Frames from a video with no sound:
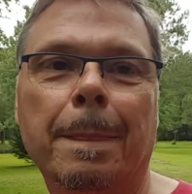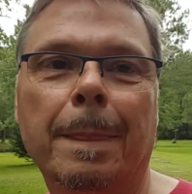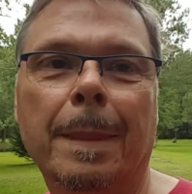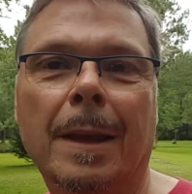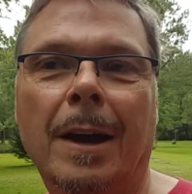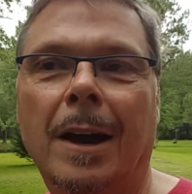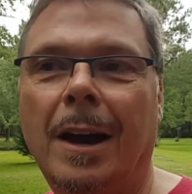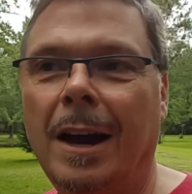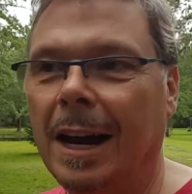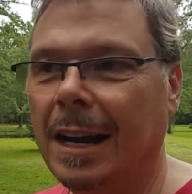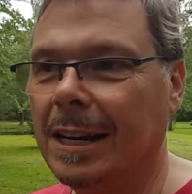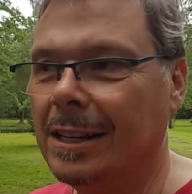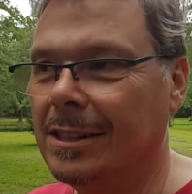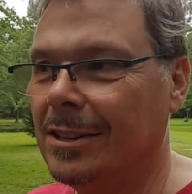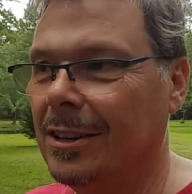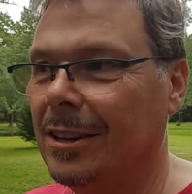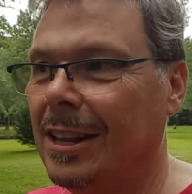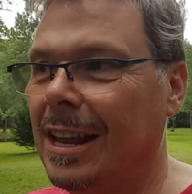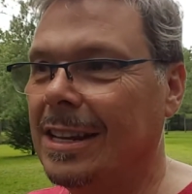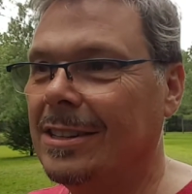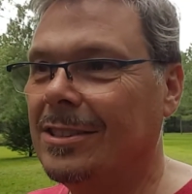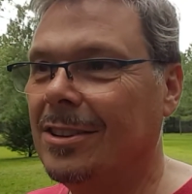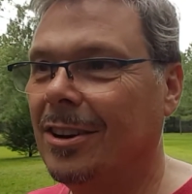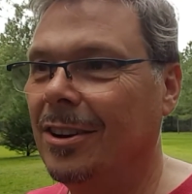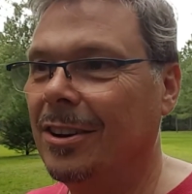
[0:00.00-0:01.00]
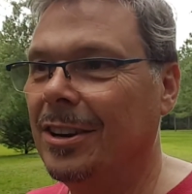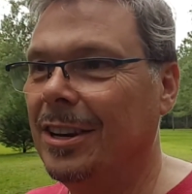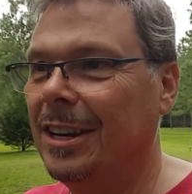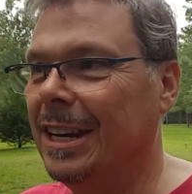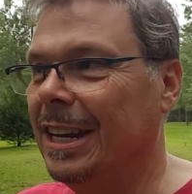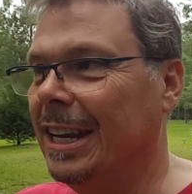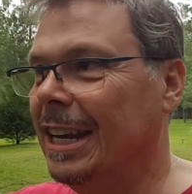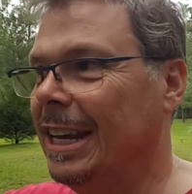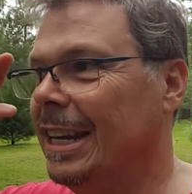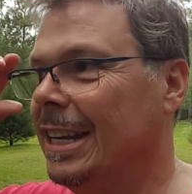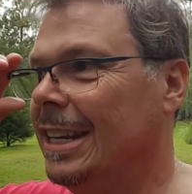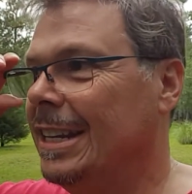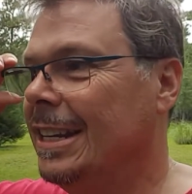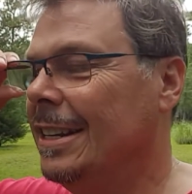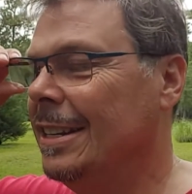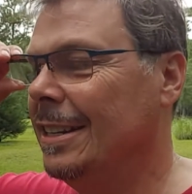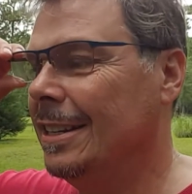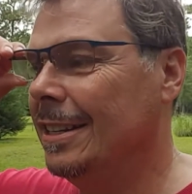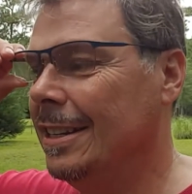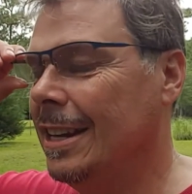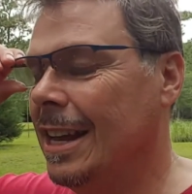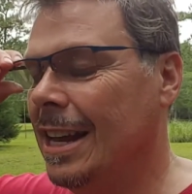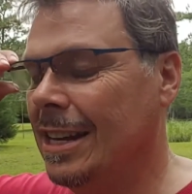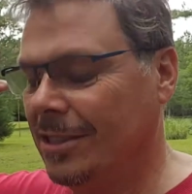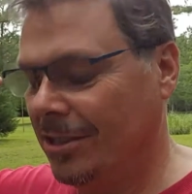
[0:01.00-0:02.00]
All right, so that's all you need.
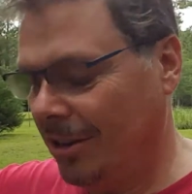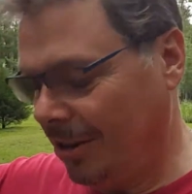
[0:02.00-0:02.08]
That's